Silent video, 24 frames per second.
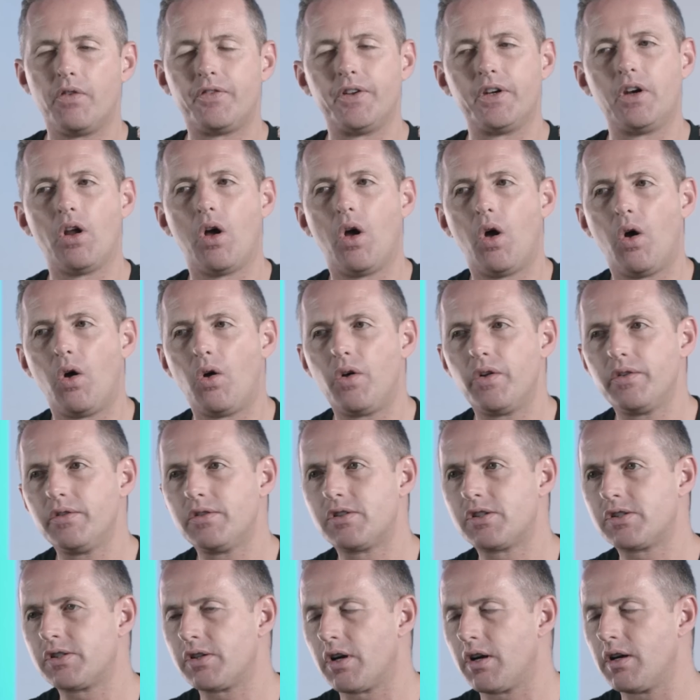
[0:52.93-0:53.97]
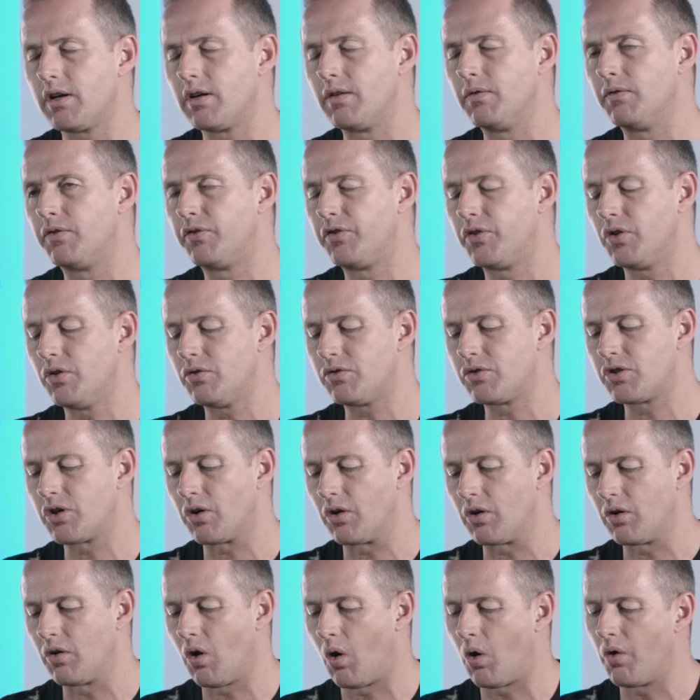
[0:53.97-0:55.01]
of an uncertain
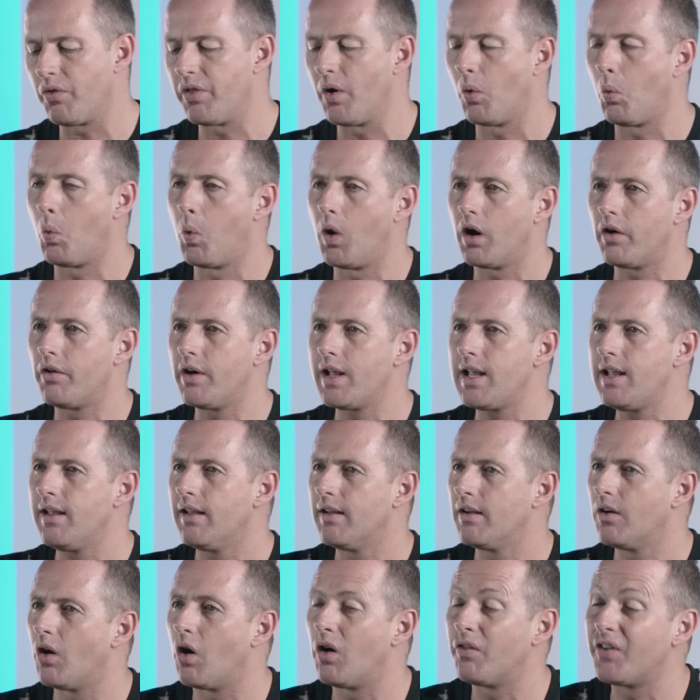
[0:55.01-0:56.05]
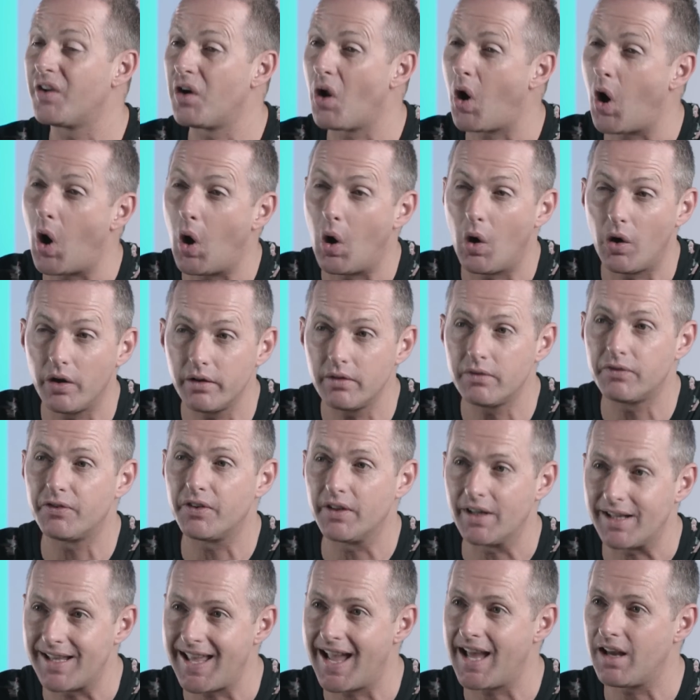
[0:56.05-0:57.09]
future or the worry of an
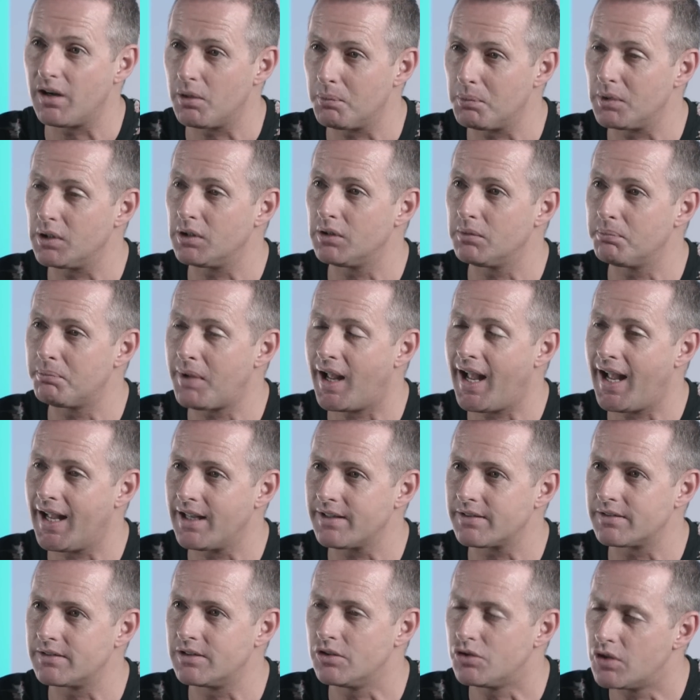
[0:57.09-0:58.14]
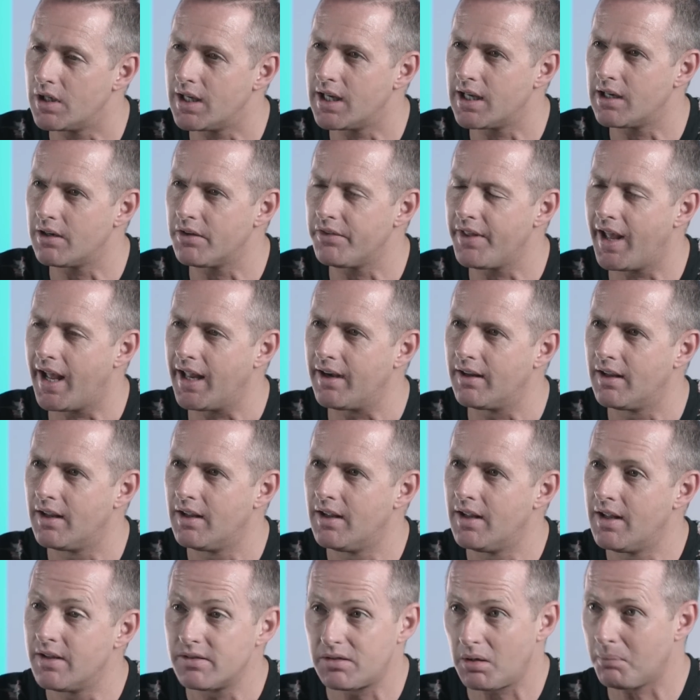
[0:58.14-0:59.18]
unforgettable past. Did you hear that?
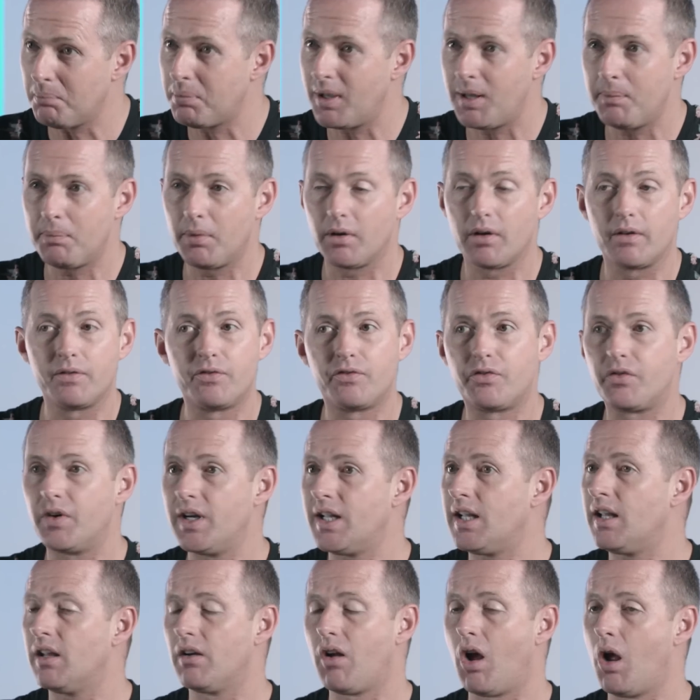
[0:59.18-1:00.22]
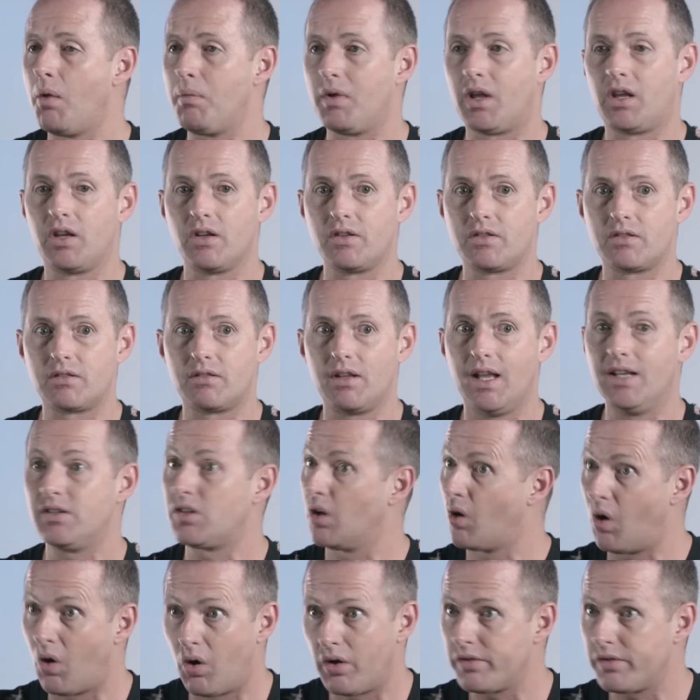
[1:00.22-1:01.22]
Some people are freaking out because it's an